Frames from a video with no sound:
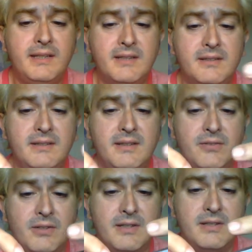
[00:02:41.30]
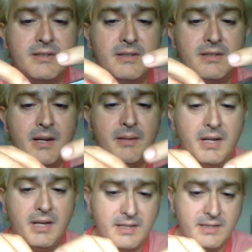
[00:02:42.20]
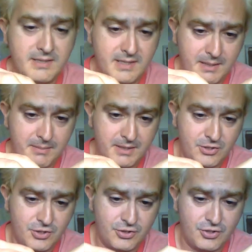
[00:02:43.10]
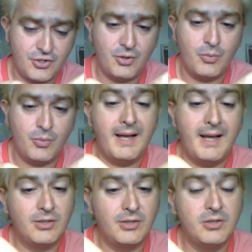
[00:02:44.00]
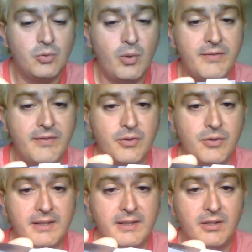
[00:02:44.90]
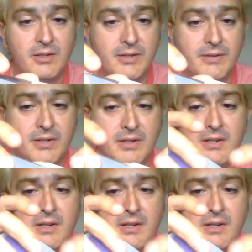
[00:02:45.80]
that is different, and I'm going to untape it just to show you, well, actually, there's quite a few things that are different,